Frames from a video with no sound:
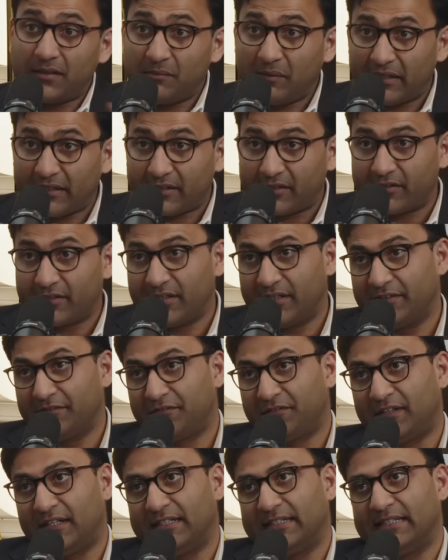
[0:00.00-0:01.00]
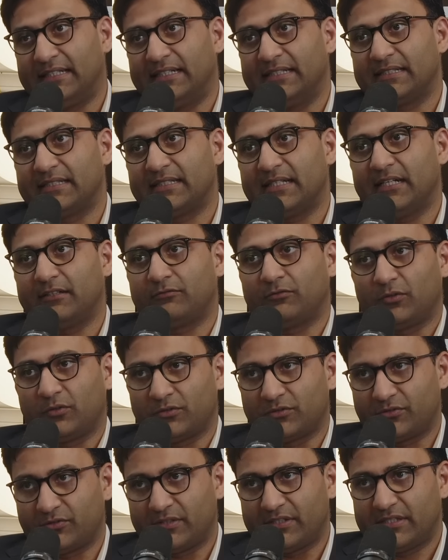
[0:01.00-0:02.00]
my career in finance at
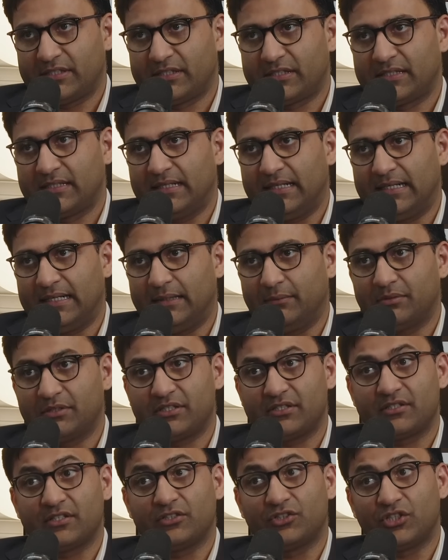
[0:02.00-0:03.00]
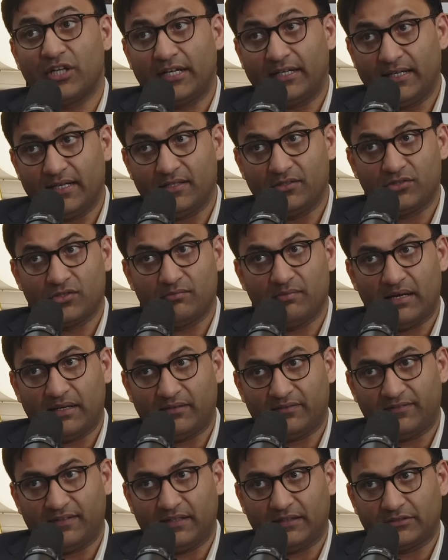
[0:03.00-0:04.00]
Rolls-Royce, which is a jet engine
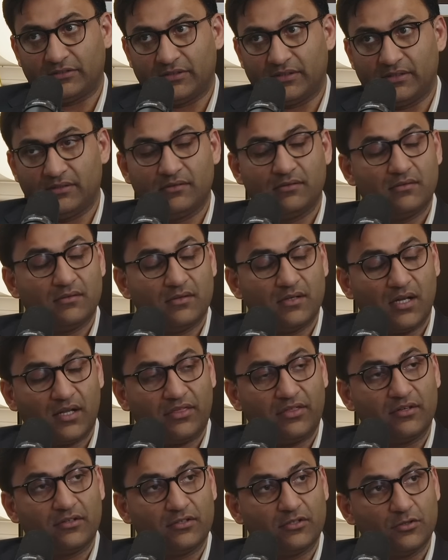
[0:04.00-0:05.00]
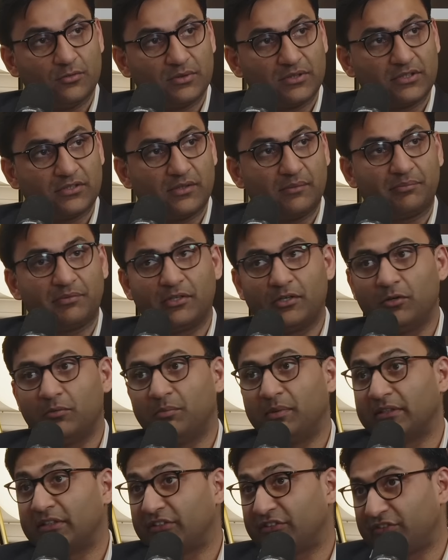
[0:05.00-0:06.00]
manufacturer. Nothing to do with crypto,
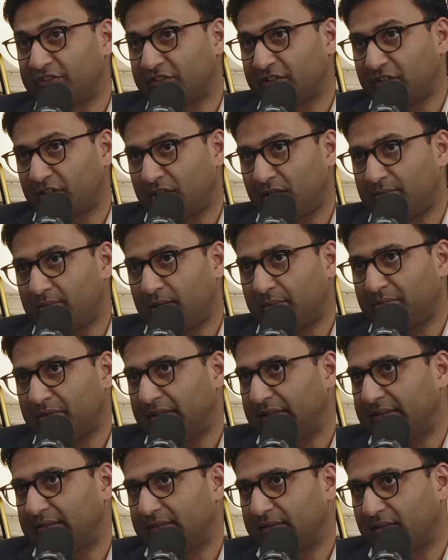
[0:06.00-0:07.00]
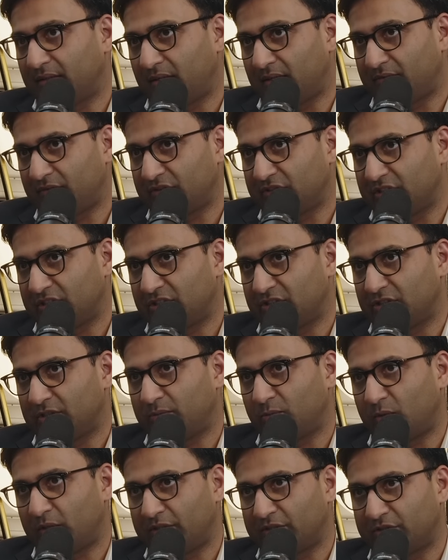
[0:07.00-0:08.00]
but this is going to come up later in the conversation, I'm
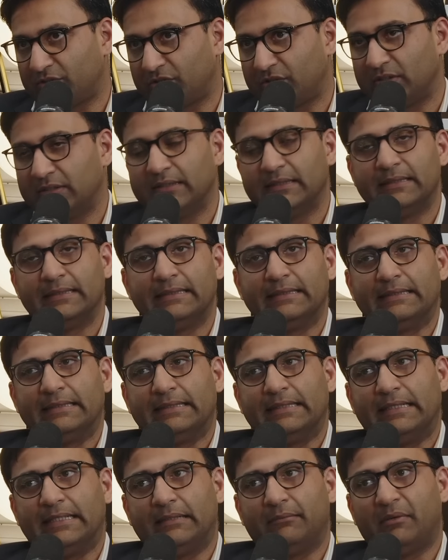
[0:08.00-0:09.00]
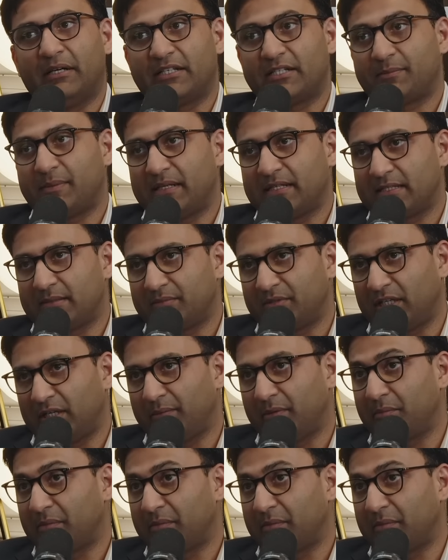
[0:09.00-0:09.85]
quite sure. I spent some time at